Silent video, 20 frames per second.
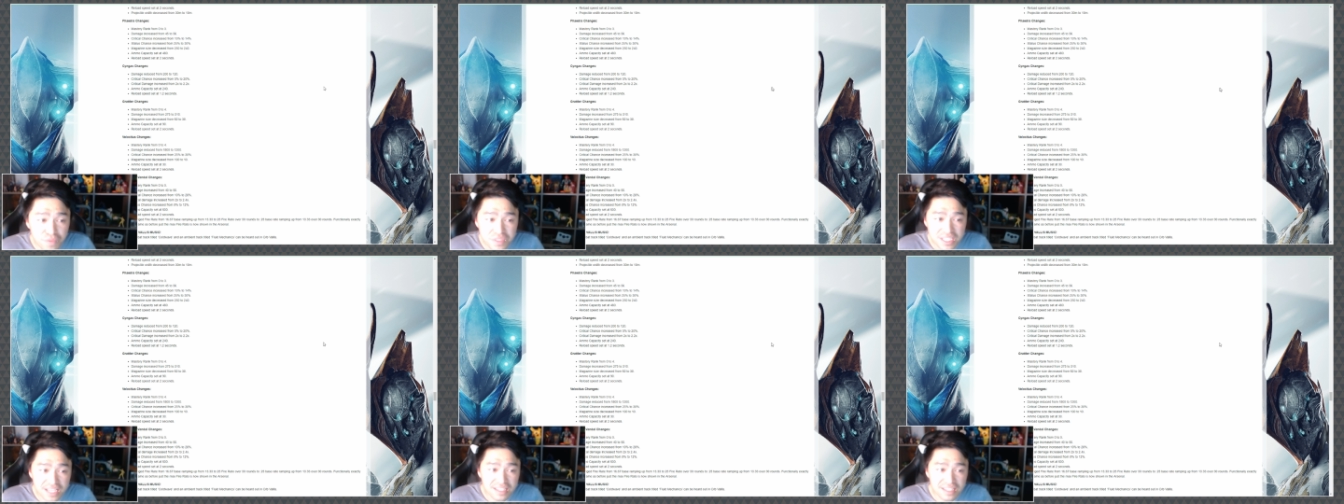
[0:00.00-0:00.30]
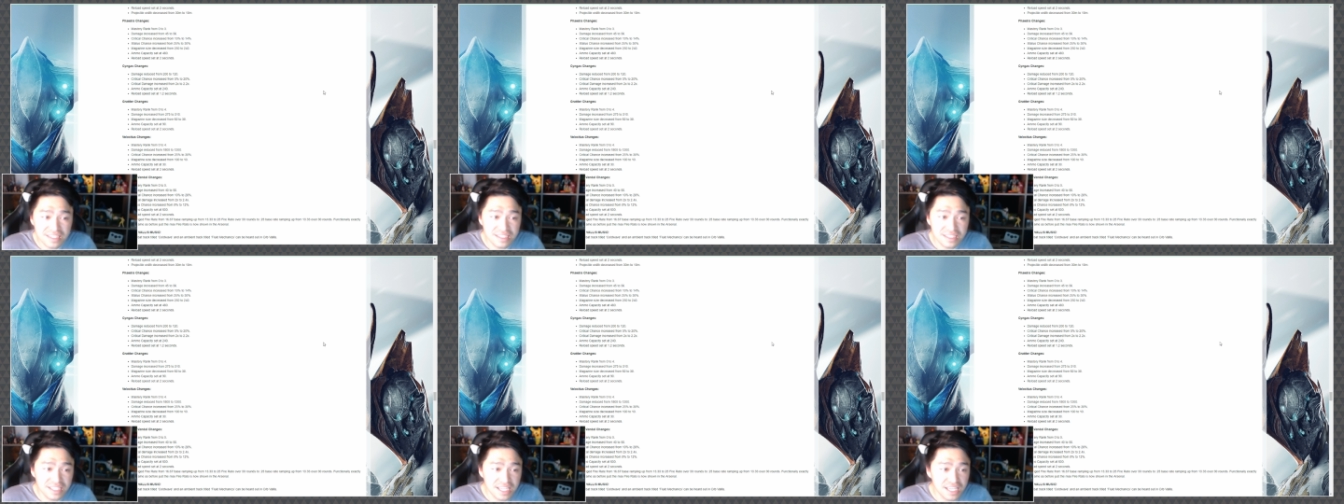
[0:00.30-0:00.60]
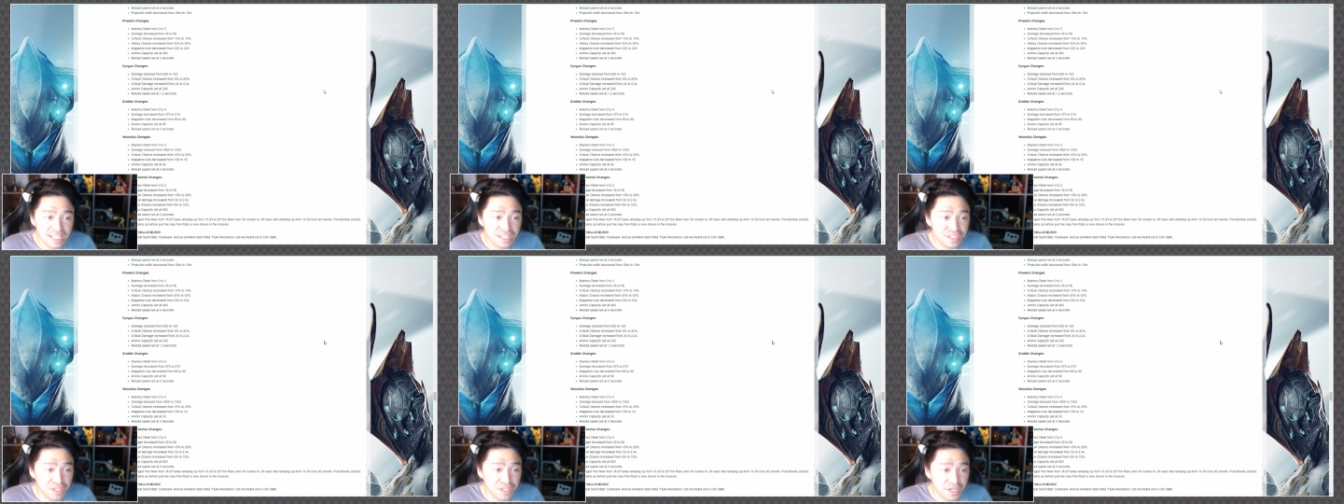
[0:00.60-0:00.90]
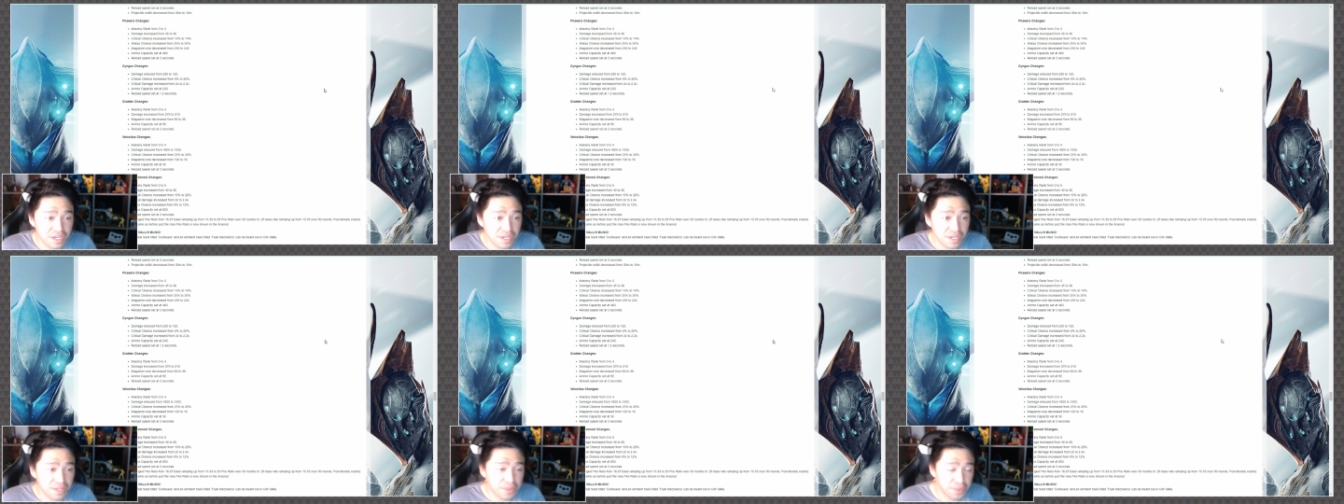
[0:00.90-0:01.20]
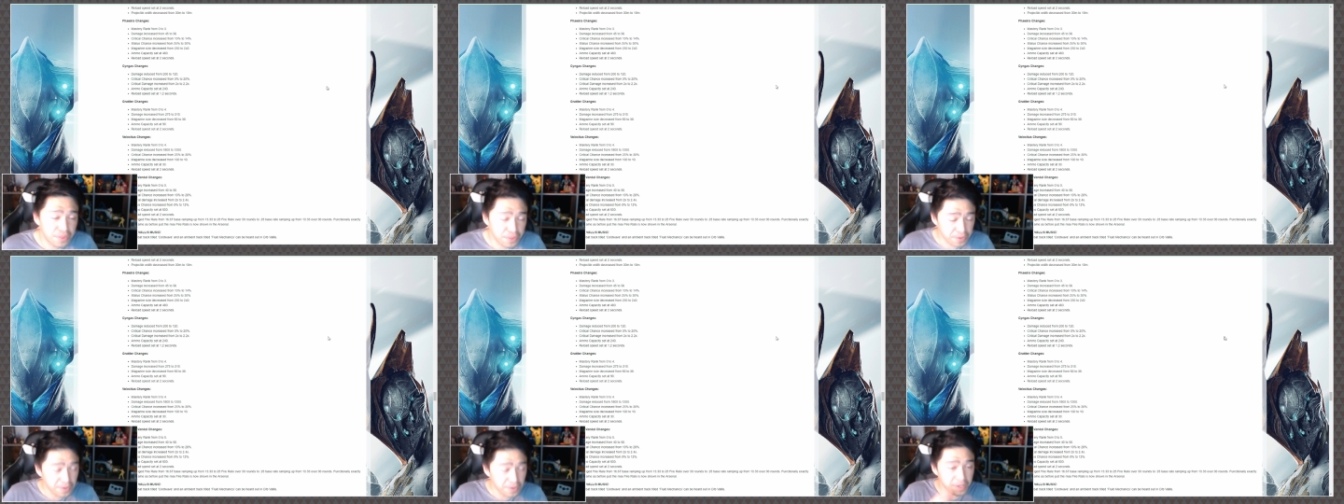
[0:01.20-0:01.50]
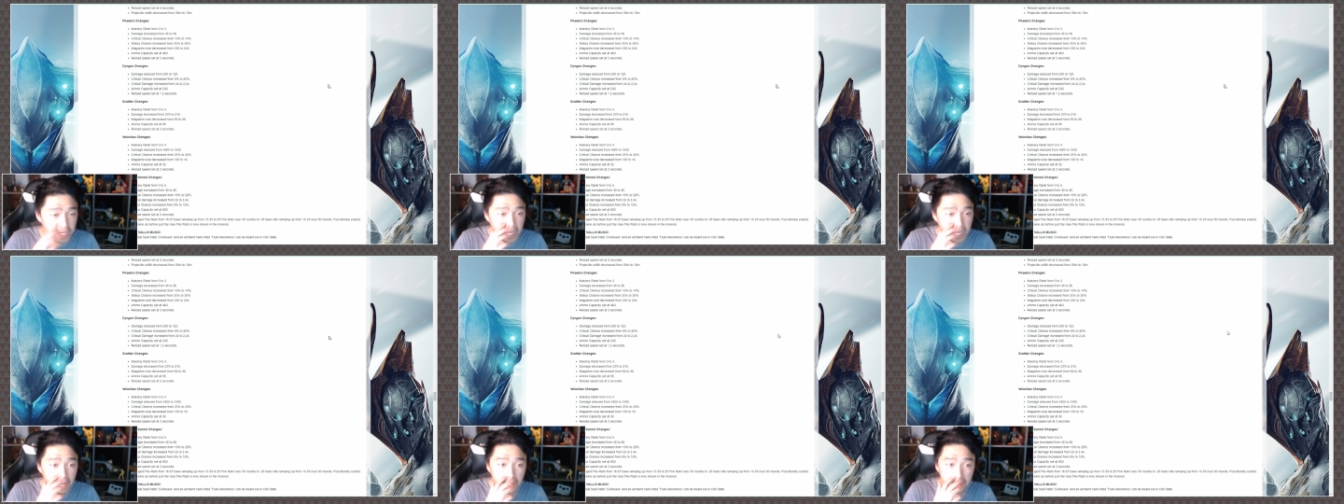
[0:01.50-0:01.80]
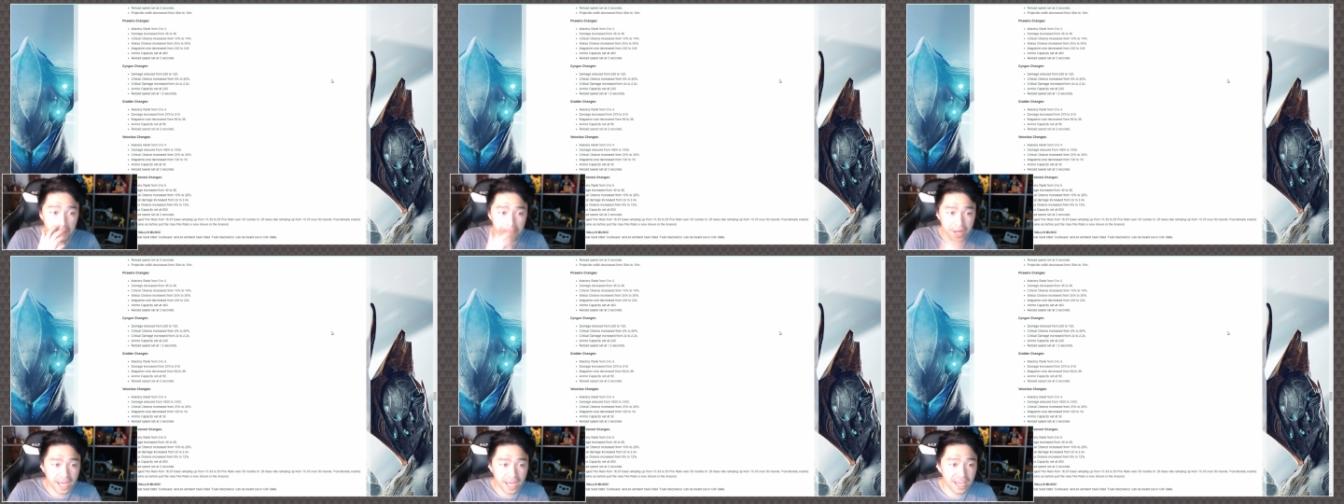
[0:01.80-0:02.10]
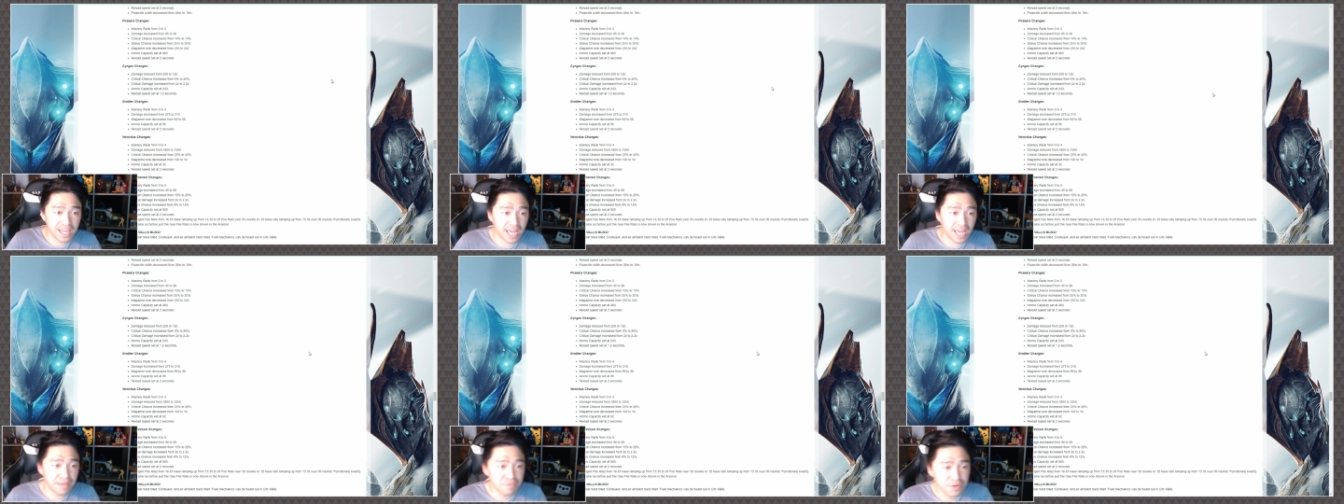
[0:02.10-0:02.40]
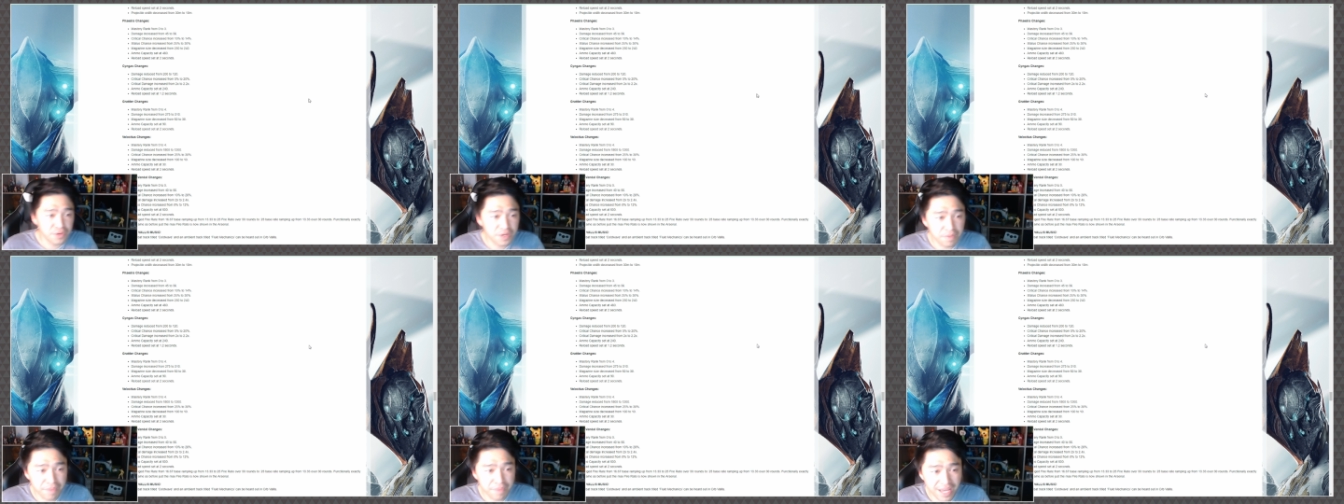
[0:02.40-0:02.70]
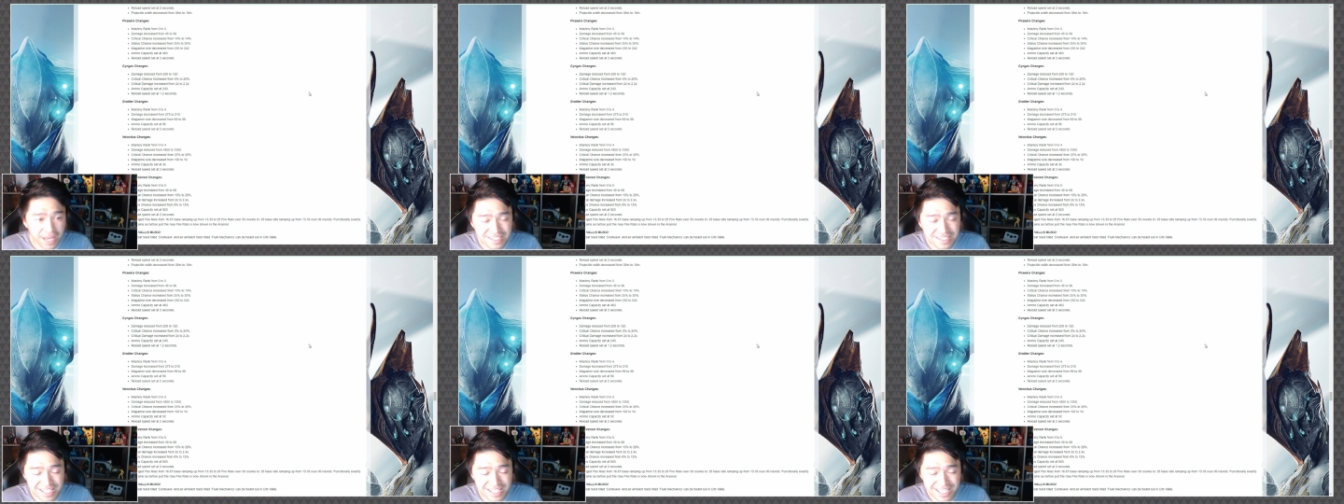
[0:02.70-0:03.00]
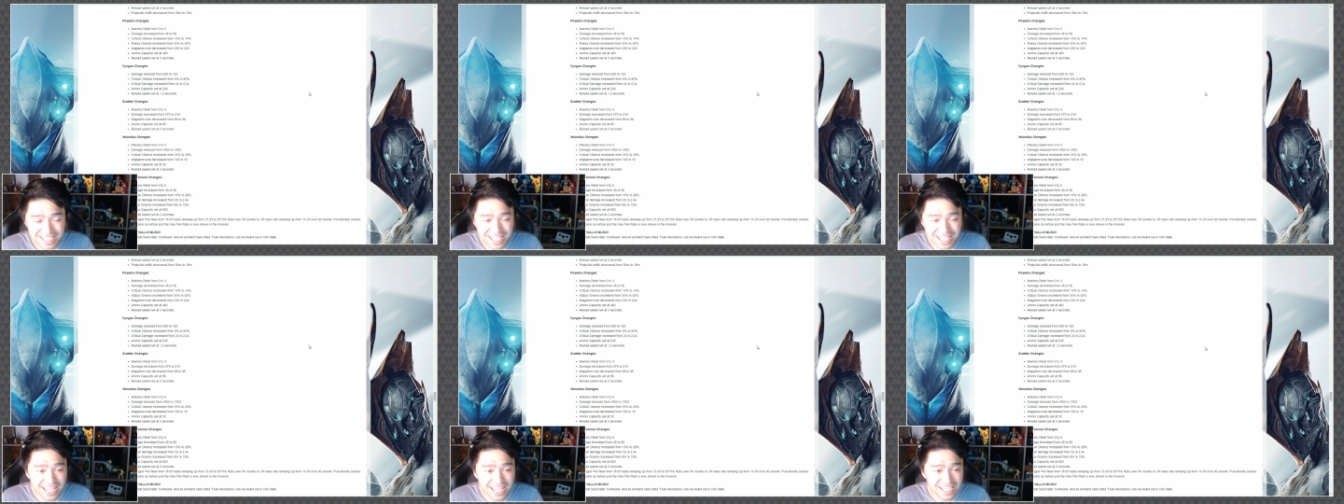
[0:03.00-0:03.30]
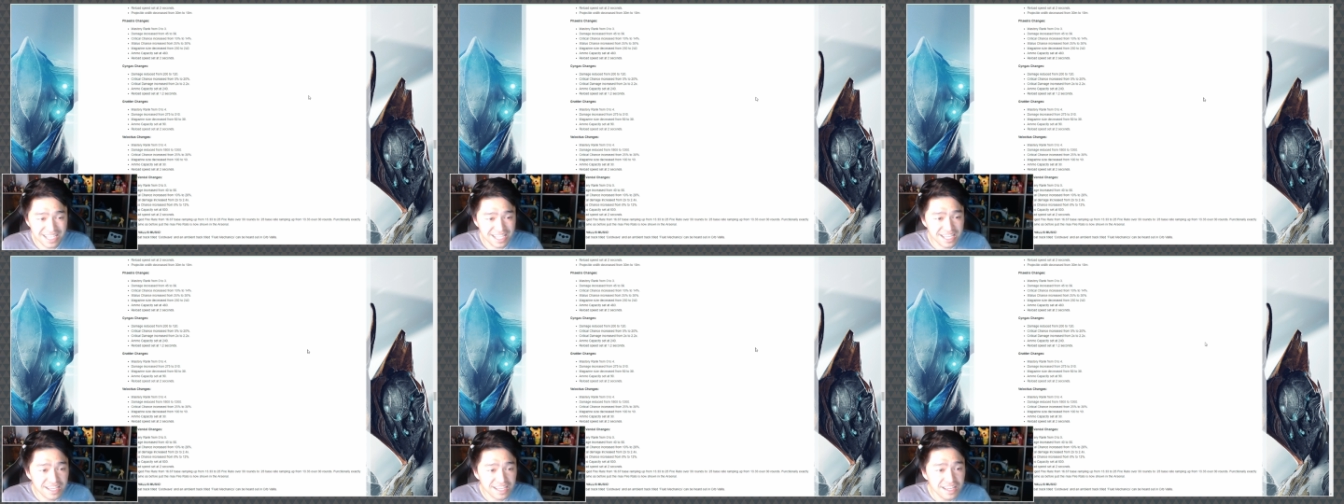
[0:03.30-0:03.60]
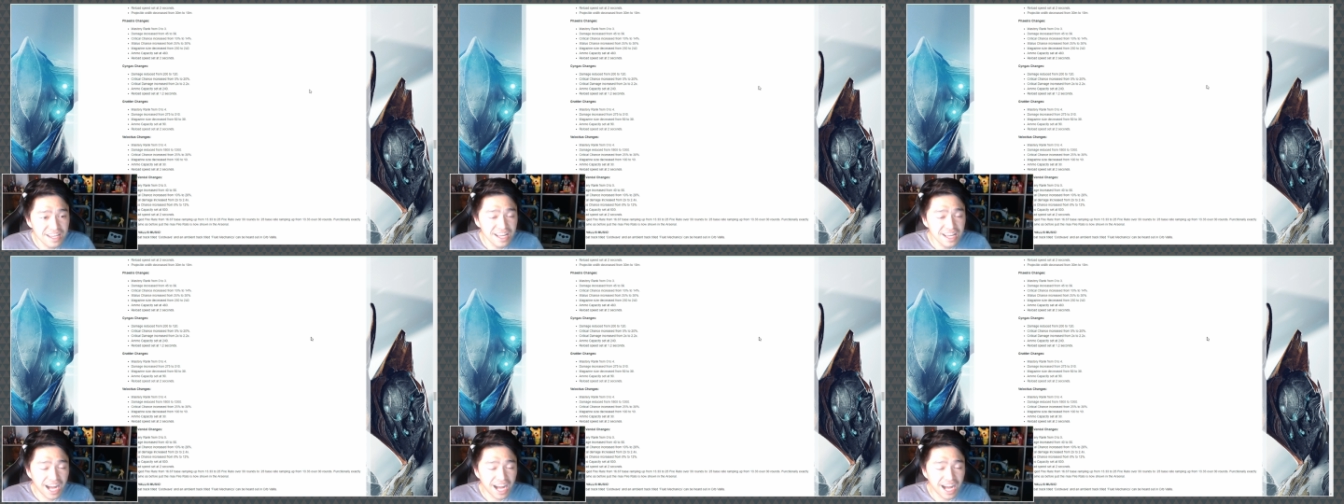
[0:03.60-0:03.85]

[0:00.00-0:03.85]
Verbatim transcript: 60 to 30. All right, ammo capacity at 90.